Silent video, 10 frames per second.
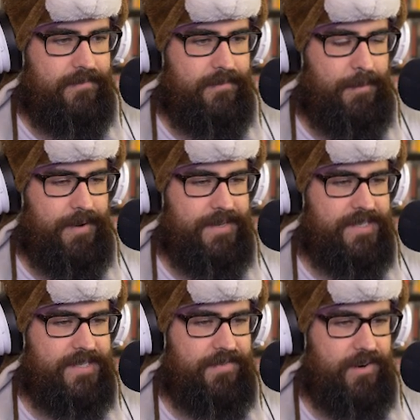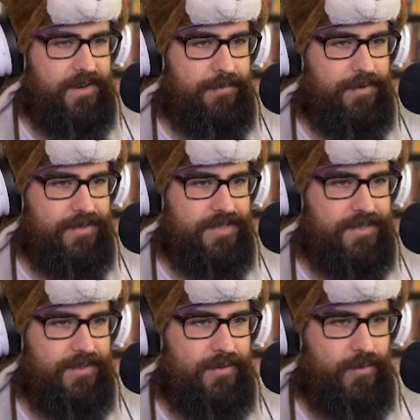My body's stiffened on
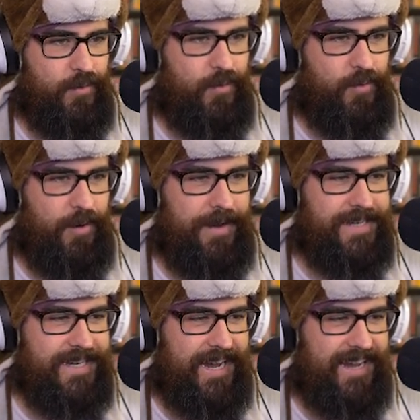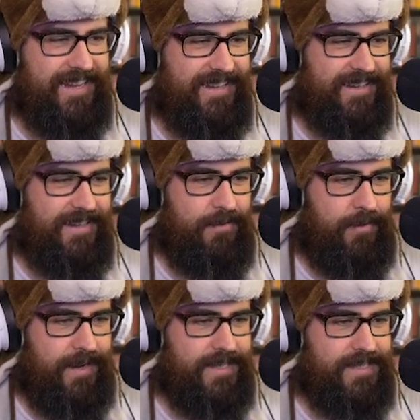impulse. Ooh, I'm about to die.
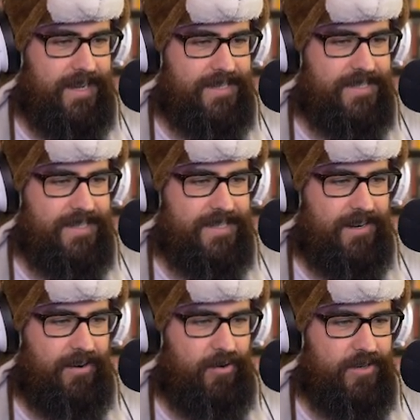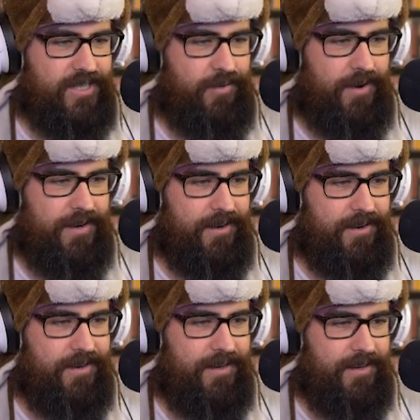Maki's eyes and the entire aura surrounding
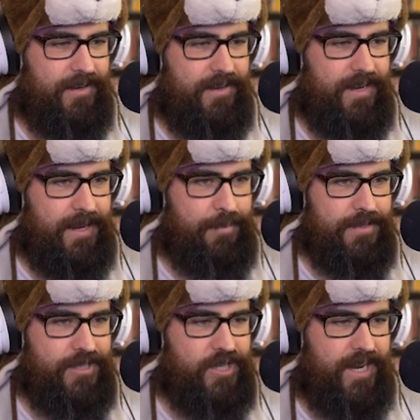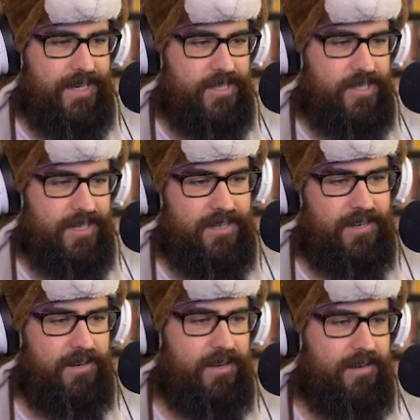her had completely changed.
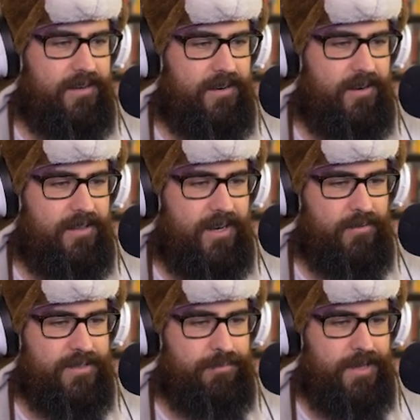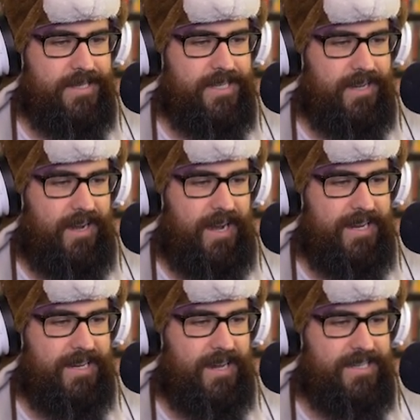Her her glare was blazing
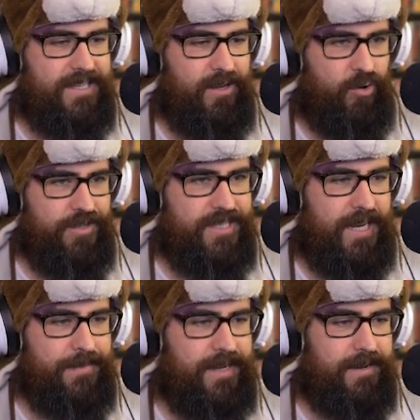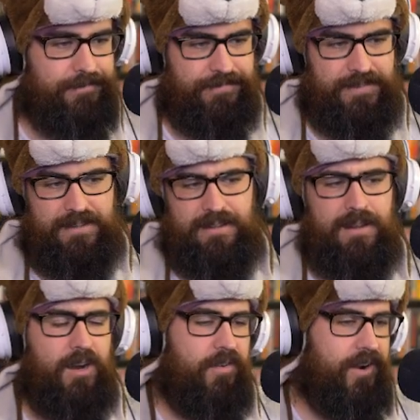hot yet icy cold at the same time.
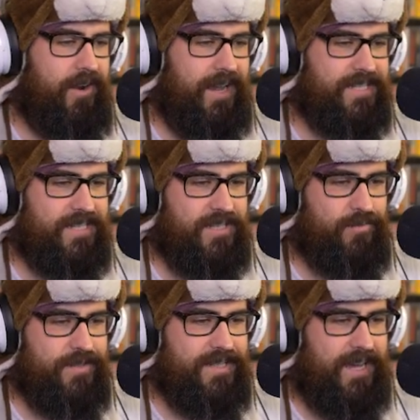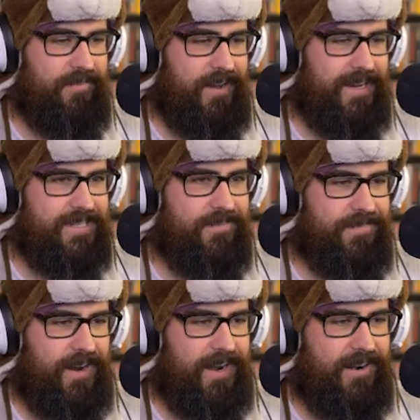Her very essence was that of ice and
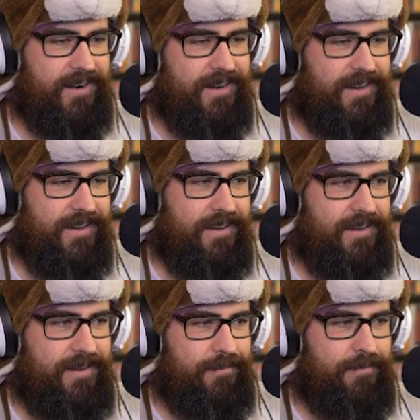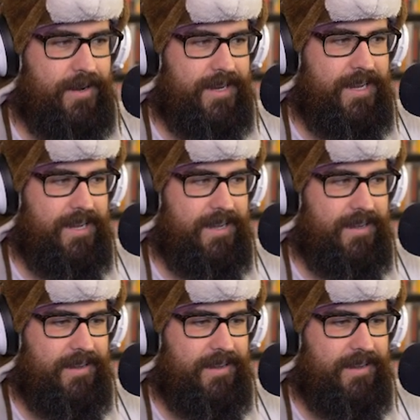fire. Uh, um... Maki?